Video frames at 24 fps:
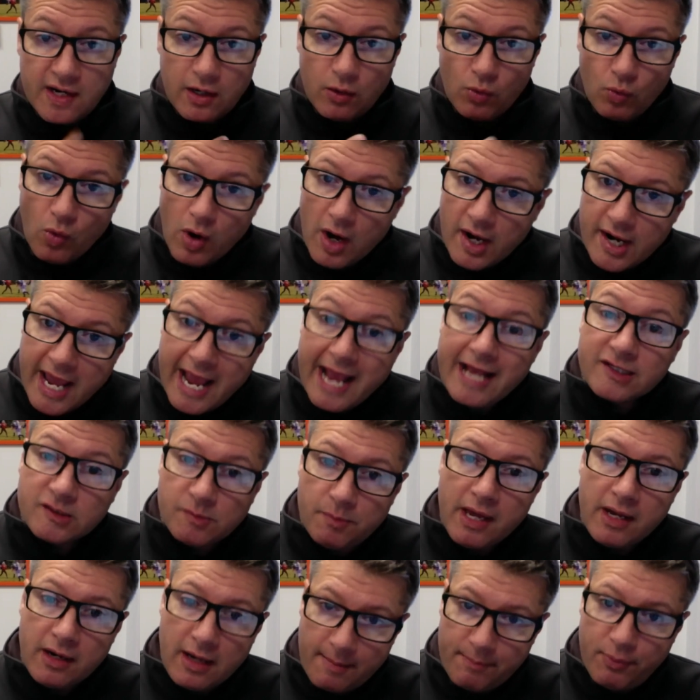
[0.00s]
and what has
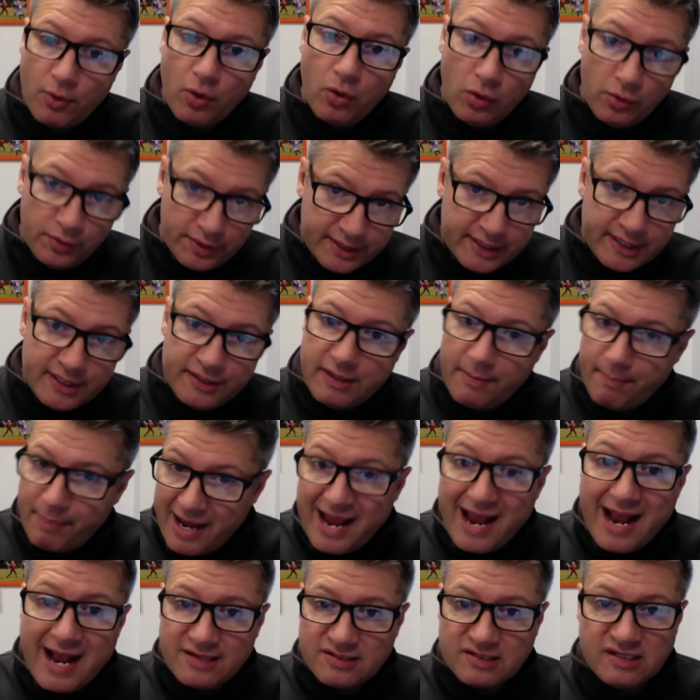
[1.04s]
been upholded in the
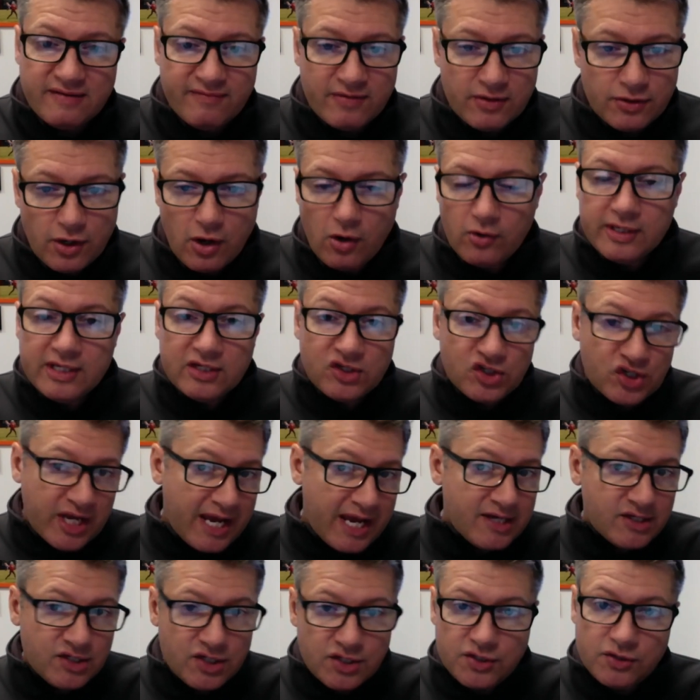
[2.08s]
past, even though each
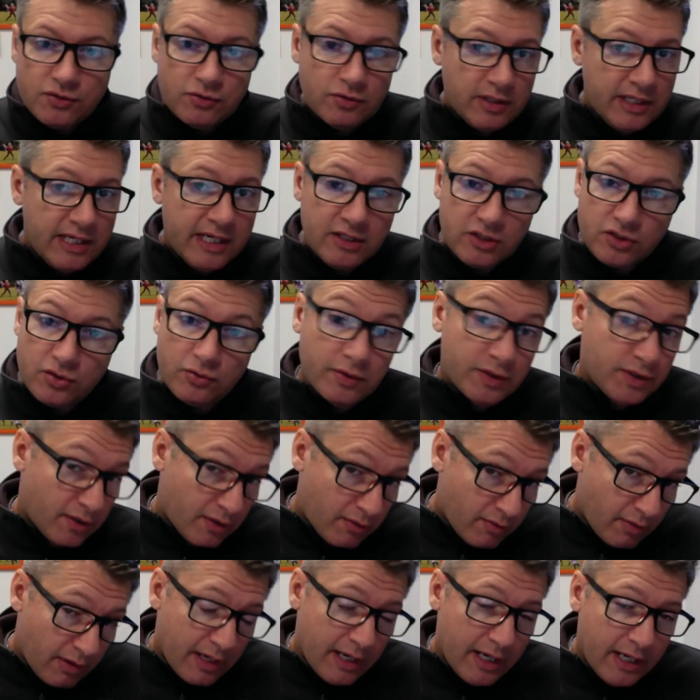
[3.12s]
case is unique to a
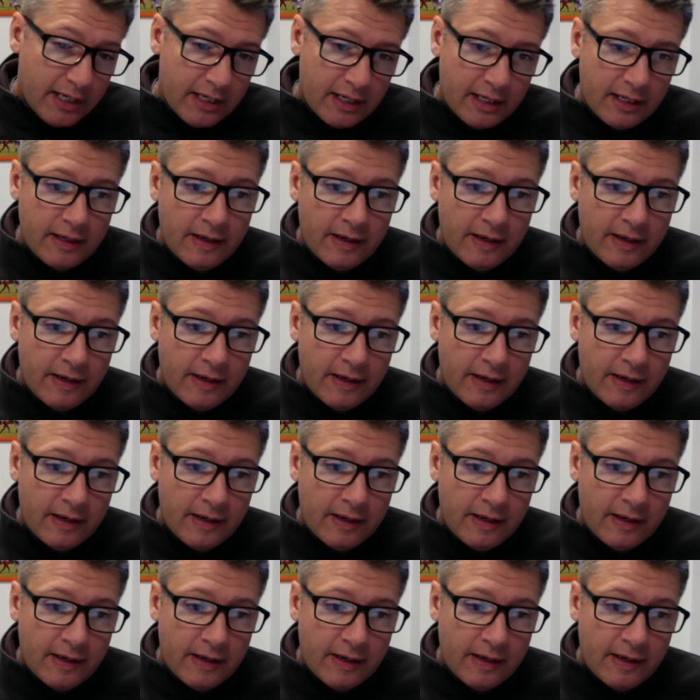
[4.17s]
degree. And